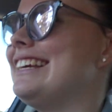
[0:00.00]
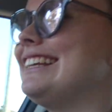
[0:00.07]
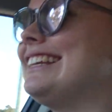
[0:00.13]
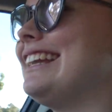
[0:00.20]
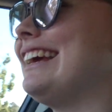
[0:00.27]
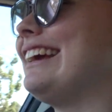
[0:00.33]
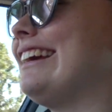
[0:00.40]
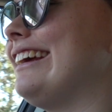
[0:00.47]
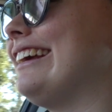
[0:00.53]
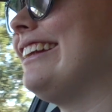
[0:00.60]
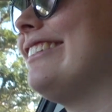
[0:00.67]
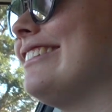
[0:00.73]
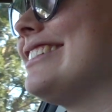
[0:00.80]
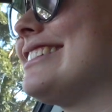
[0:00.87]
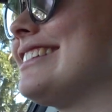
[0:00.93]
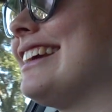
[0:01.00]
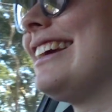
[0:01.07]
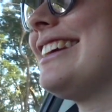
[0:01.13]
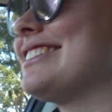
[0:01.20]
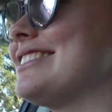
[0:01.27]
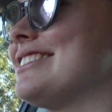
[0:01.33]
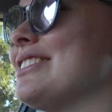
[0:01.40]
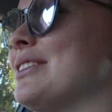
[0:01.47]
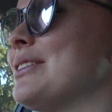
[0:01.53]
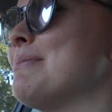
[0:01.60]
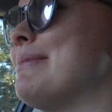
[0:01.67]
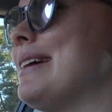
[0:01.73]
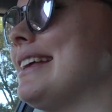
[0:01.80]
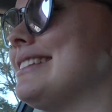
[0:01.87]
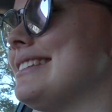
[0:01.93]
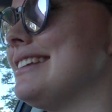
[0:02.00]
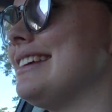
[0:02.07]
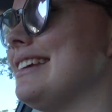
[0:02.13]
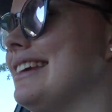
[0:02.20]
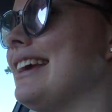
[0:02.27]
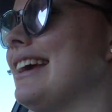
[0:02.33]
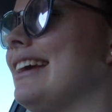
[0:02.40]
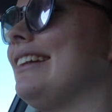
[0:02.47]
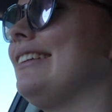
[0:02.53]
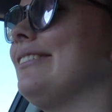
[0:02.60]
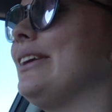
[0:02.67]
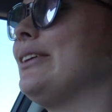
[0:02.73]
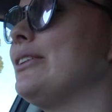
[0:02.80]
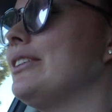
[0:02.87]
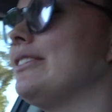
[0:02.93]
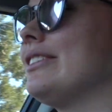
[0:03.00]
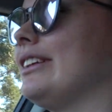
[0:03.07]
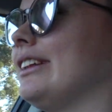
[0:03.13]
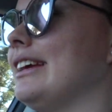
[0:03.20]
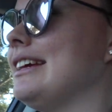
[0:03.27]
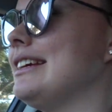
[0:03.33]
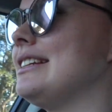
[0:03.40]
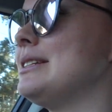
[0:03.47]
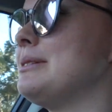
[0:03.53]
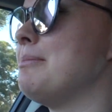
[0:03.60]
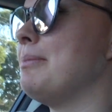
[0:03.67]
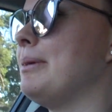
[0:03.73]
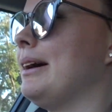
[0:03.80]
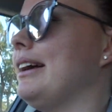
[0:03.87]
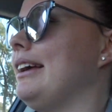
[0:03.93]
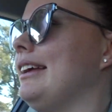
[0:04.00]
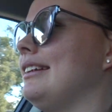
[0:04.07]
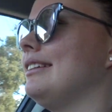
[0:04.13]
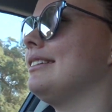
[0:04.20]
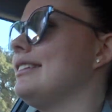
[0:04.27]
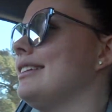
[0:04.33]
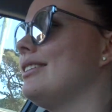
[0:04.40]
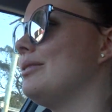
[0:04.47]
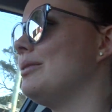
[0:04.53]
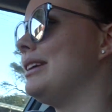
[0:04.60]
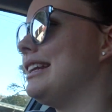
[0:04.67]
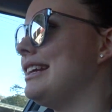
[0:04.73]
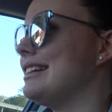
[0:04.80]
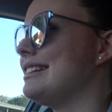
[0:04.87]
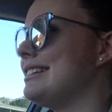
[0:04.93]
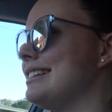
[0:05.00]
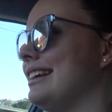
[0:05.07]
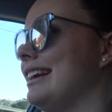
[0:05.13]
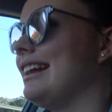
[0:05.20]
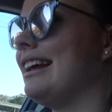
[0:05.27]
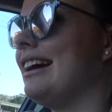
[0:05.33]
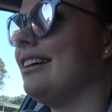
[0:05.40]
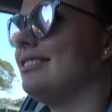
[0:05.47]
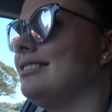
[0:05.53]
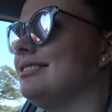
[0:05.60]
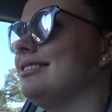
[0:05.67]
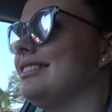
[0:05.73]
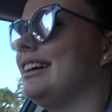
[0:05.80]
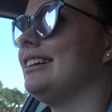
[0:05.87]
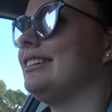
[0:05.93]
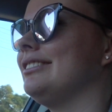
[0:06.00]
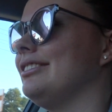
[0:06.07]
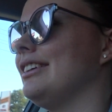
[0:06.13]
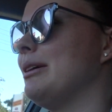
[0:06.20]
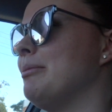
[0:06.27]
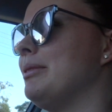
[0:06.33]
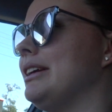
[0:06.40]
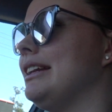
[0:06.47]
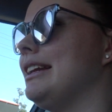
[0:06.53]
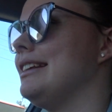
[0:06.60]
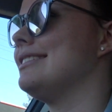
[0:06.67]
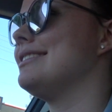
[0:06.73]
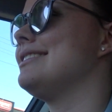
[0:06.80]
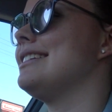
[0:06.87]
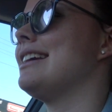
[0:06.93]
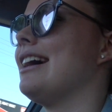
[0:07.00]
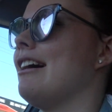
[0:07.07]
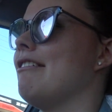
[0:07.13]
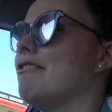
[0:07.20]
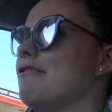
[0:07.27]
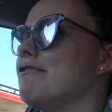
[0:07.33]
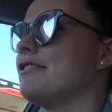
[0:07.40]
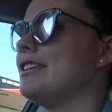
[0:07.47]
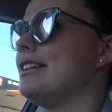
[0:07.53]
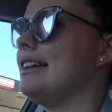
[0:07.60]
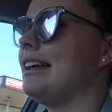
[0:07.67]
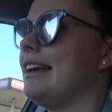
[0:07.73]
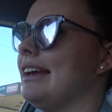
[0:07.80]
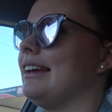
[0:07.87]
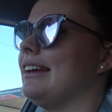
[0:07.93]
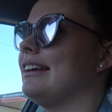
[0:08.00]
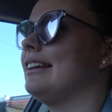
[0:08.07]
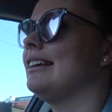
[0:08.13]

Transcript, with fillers: in there and it was like so messy and we could have cleaned but we needed to get out. Our family needs to have a fun day.